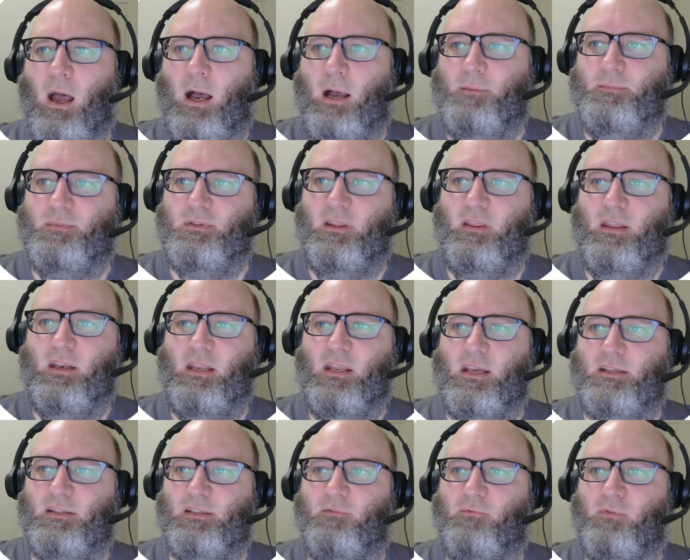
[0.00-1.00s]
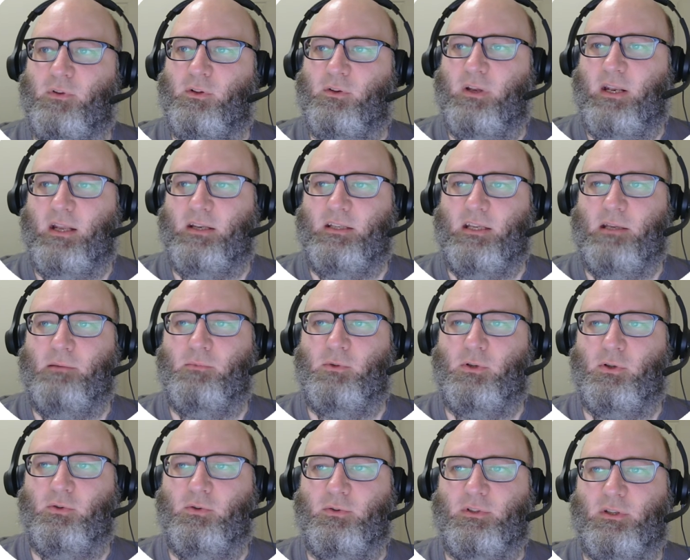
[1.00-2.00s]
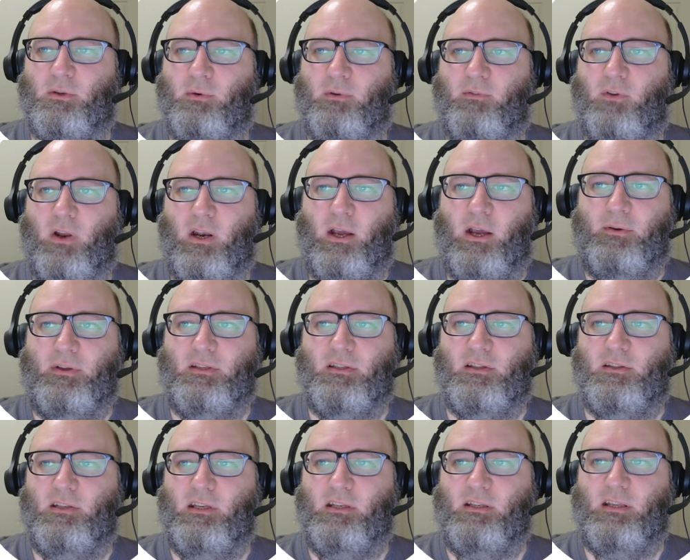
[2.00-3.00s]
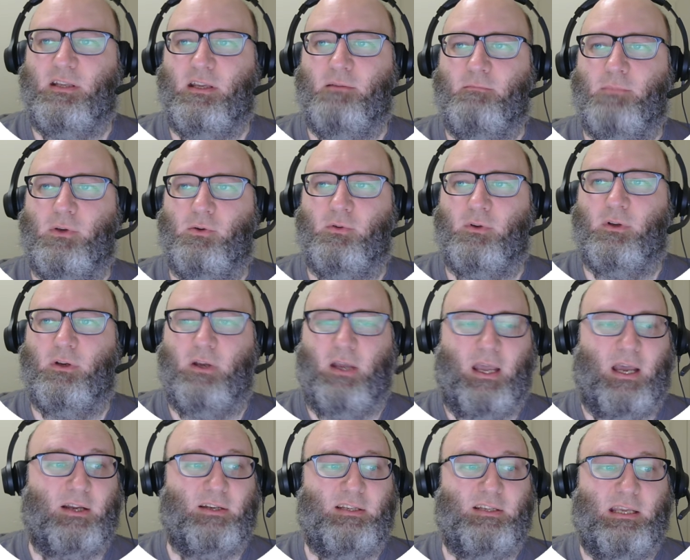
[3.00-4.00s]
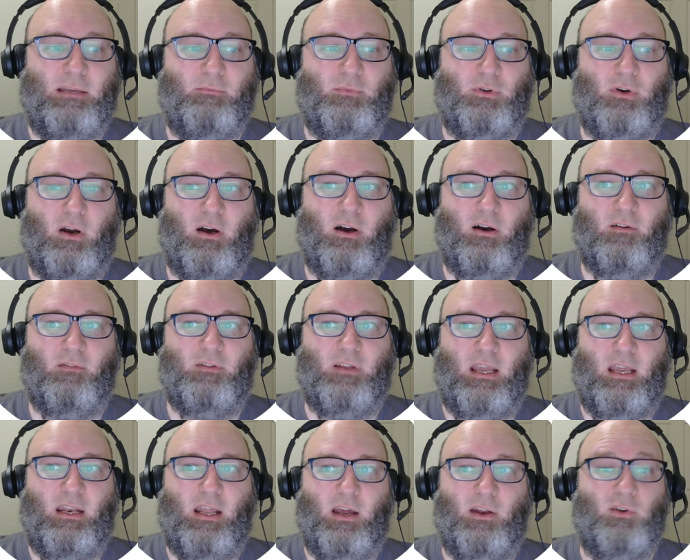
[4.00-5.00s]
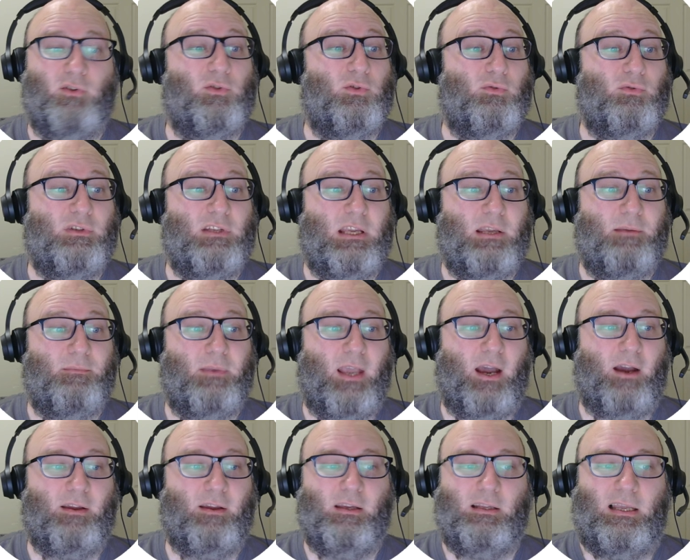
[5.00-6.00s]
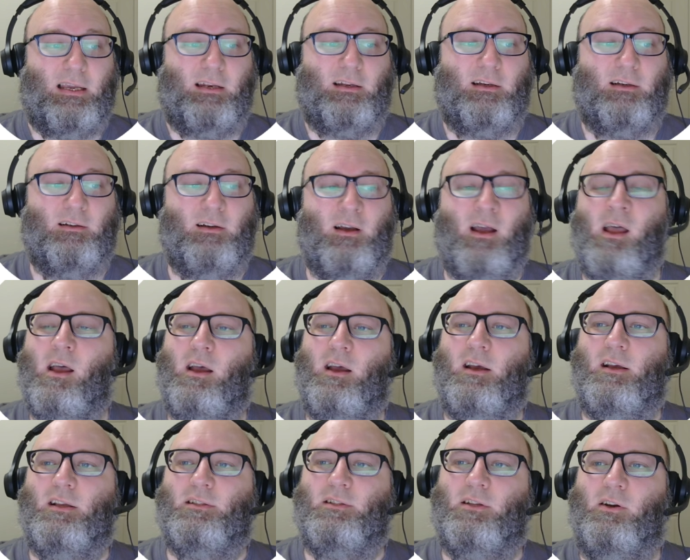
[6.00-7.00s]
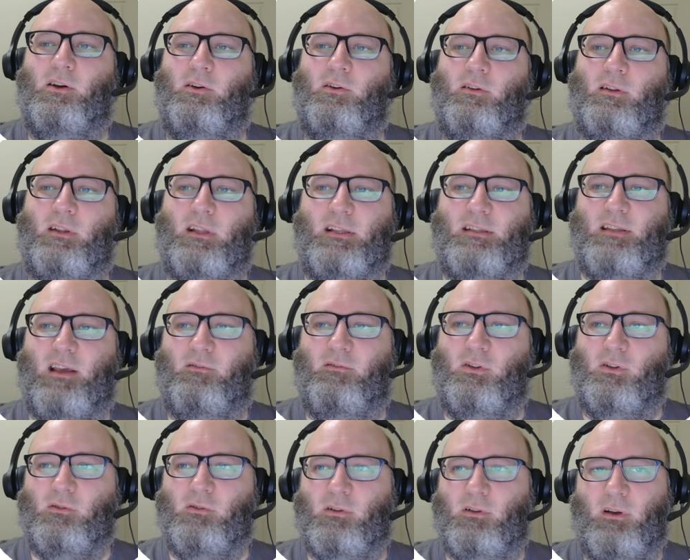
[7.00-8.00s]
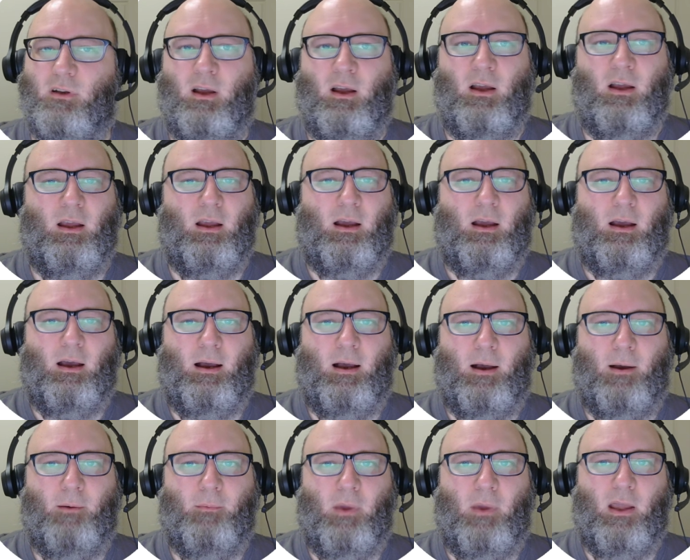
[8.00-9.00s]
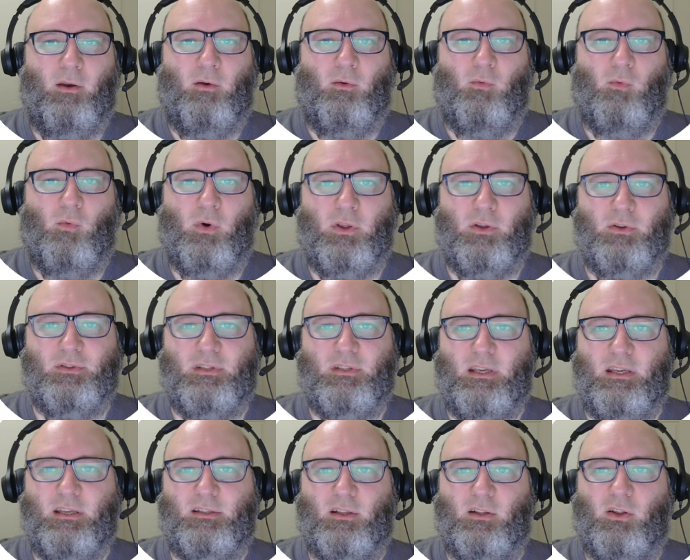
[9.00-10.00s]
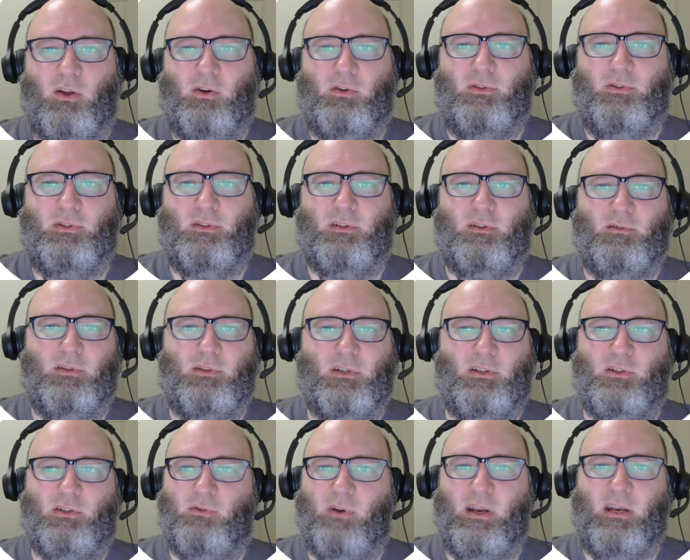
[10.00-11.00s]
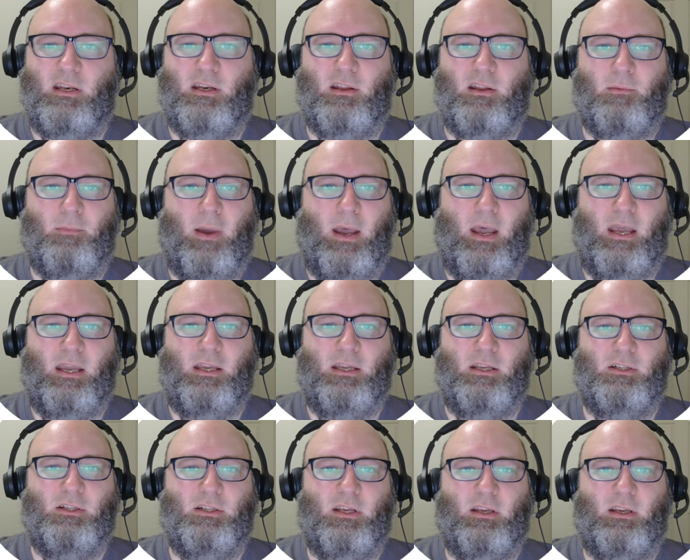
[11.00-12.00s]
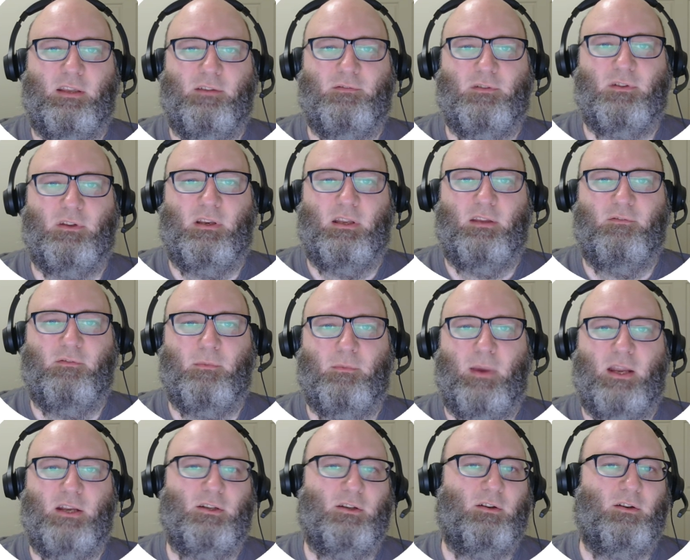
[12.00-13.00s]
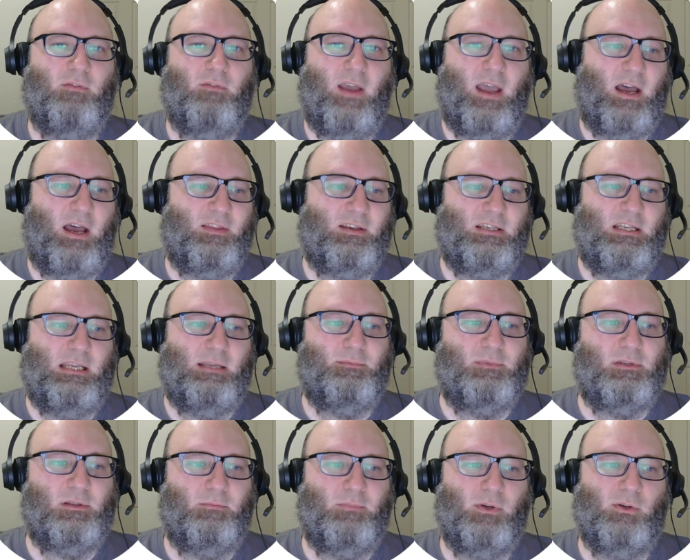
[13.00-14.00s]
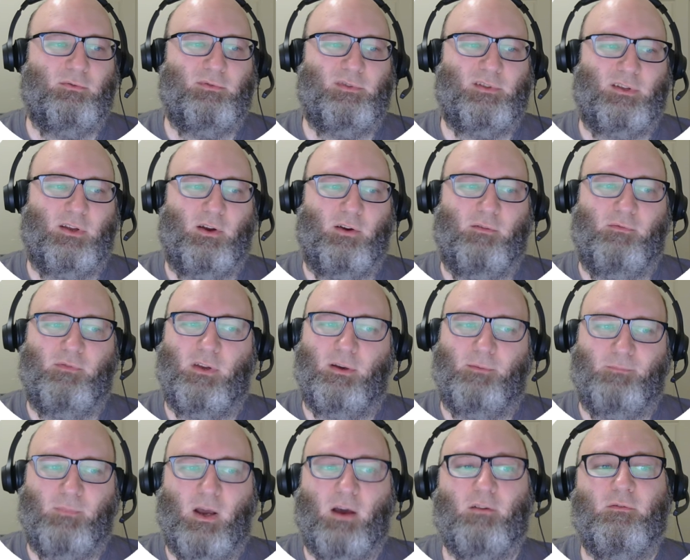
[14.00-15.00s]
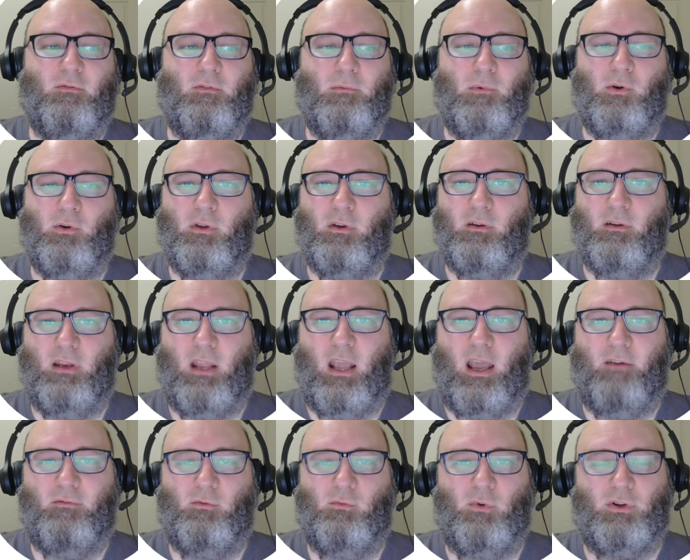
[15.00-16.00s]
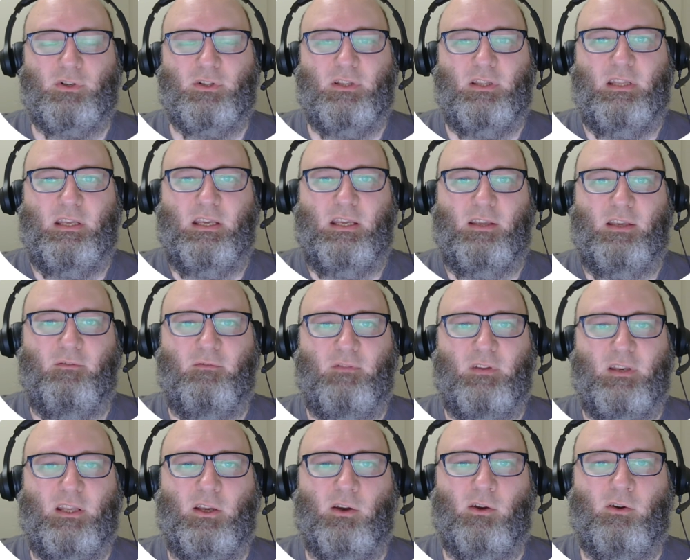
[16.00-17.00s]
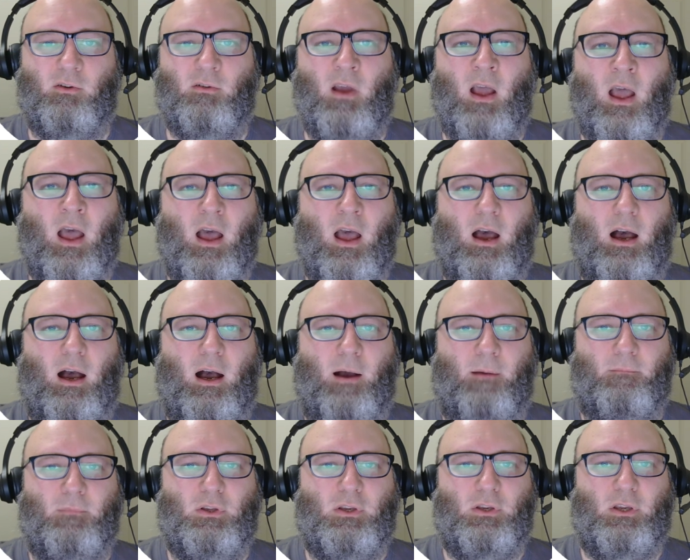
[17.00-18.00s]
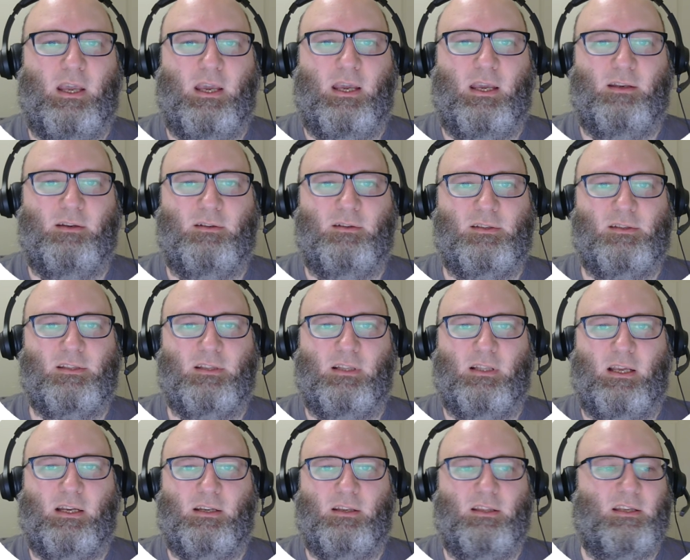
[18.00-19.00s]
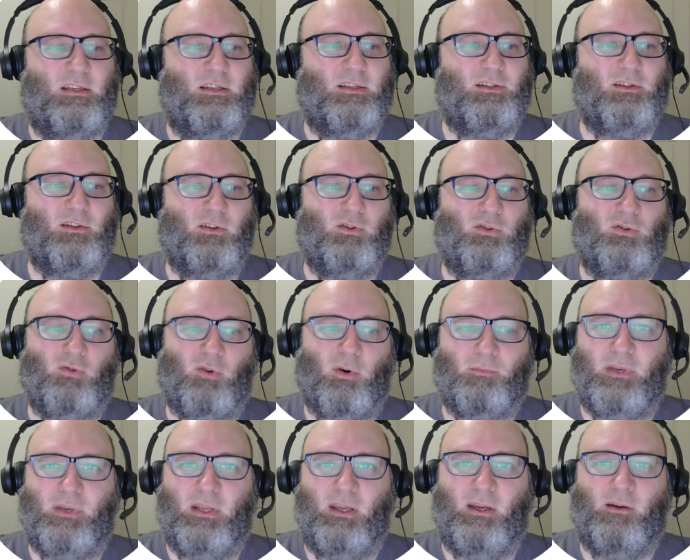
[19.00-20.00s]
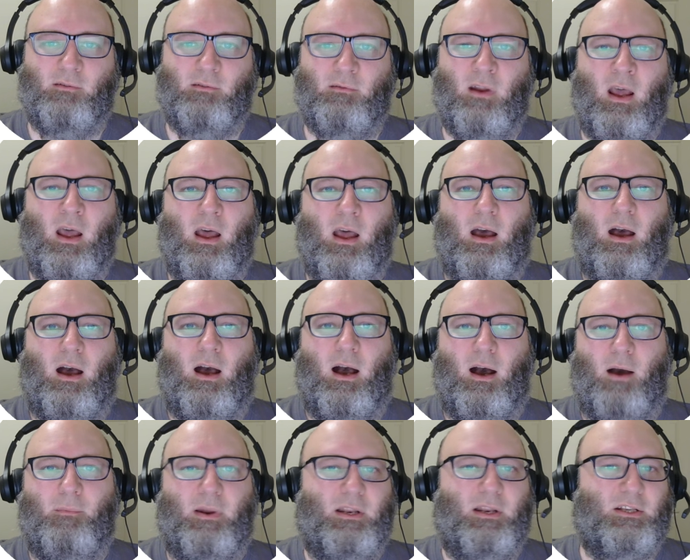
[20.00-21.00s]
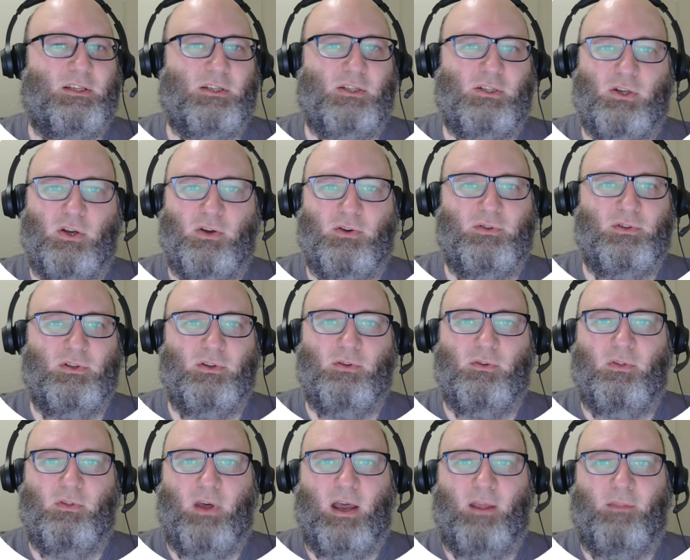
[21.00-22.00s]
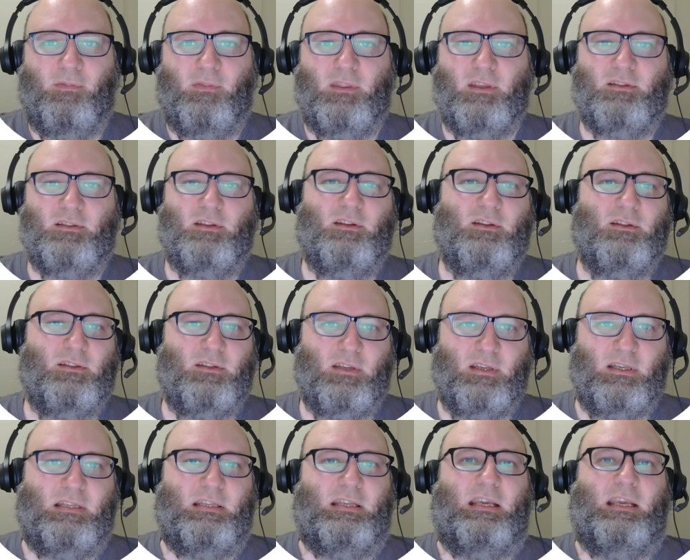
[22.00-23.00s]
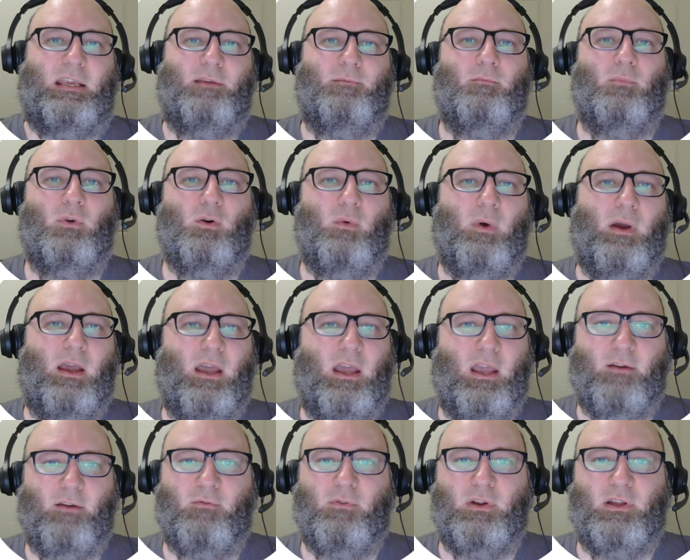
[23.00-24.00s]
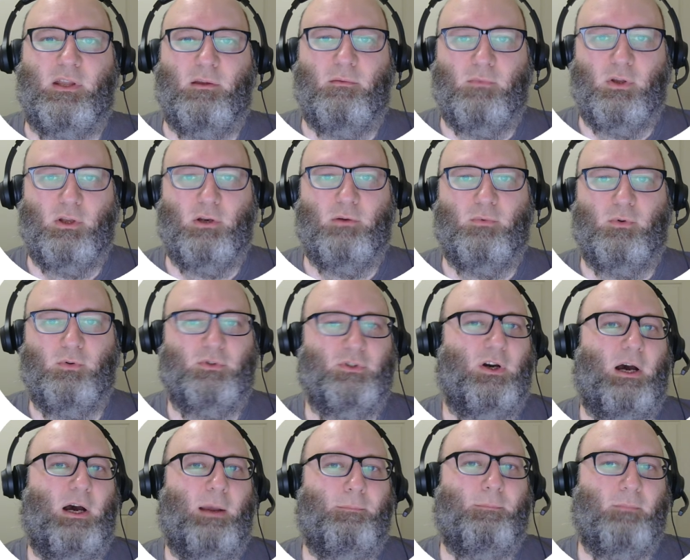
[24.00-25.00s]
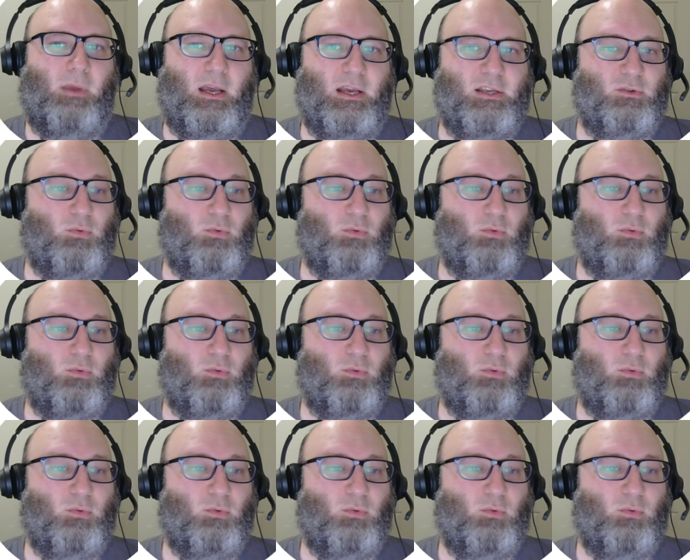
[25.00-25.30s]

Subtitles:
So then, yes, if we look at our team tools, so we've got our existing team builder, our team draft, and our new team calculator. So let's have a look. And what you'll see is it loads just straight into the page. It gives it information of how the teams are built. So if you're unfamiliar and you haven't watched the video, you can select this drop down and it just shows you that this is a team where every immunable type has